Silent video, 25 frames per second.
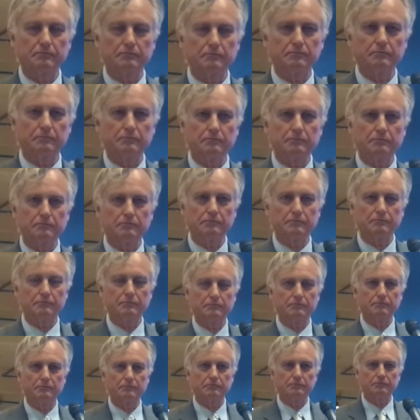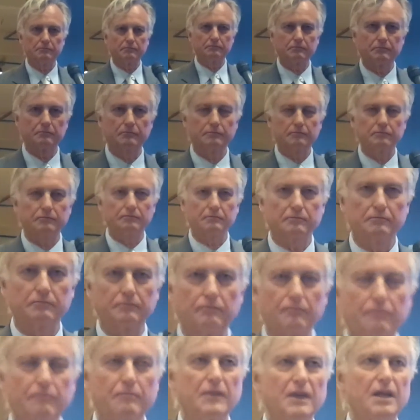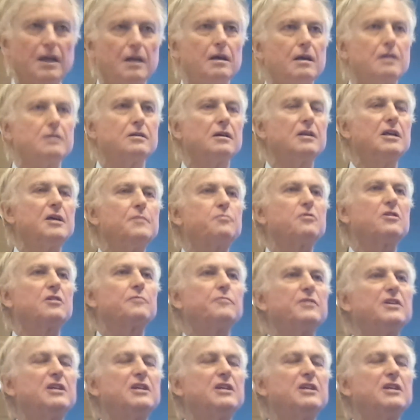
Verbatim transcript: uh, the future of evolution? Deliberate